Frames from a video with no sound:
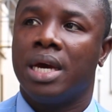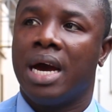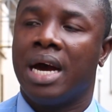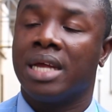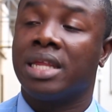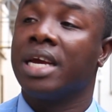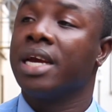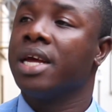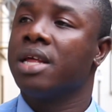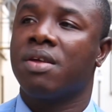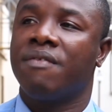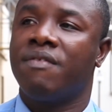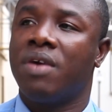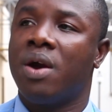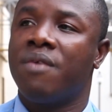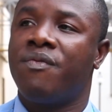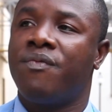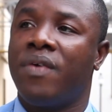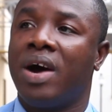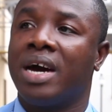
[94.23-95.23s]
I think it's a
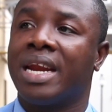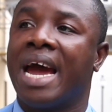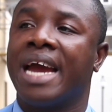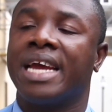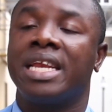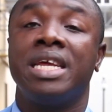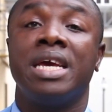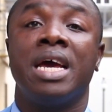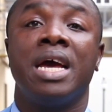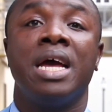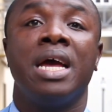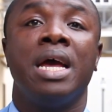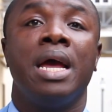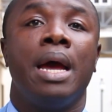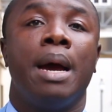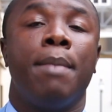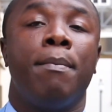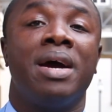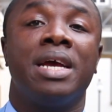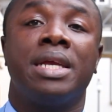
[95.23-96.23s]
very fun idea,
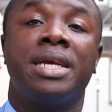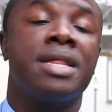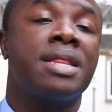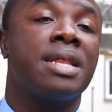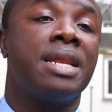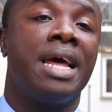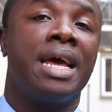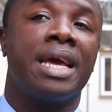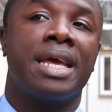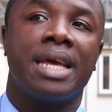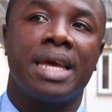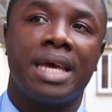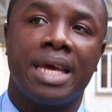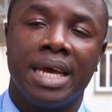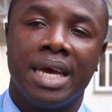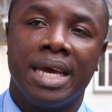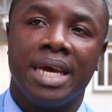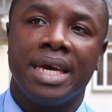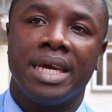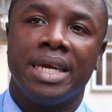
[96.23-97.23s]
but it's just like
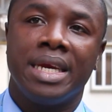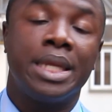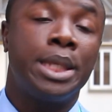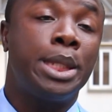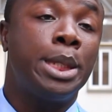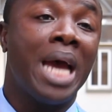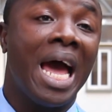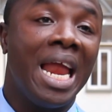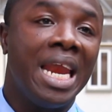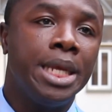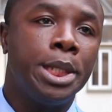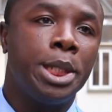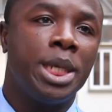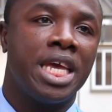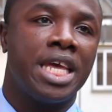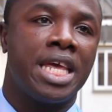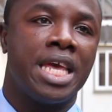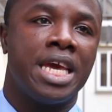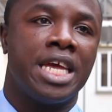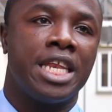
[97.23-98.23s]
the challenge
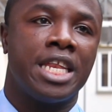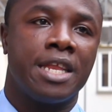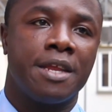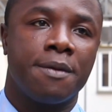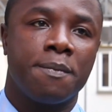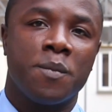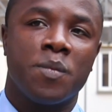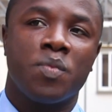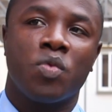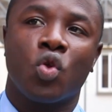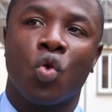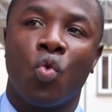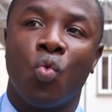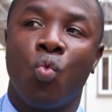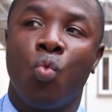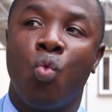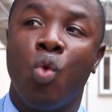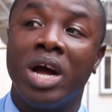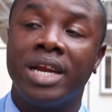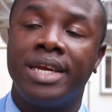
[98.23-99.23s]
again,
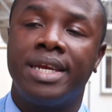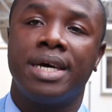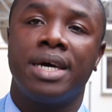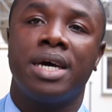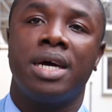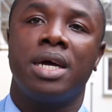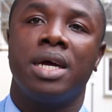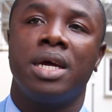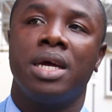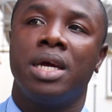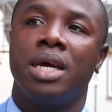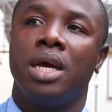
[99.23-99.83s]
whether